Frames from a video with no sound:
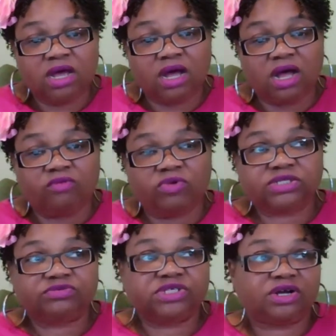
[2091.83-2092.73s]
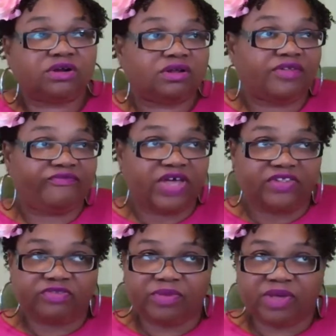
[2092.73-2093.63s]
Um, what's a return on
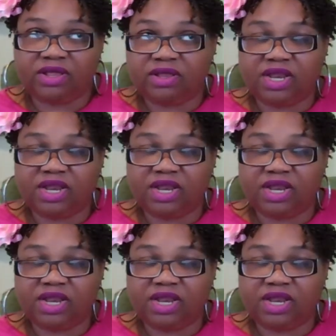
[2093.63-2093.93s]
investment?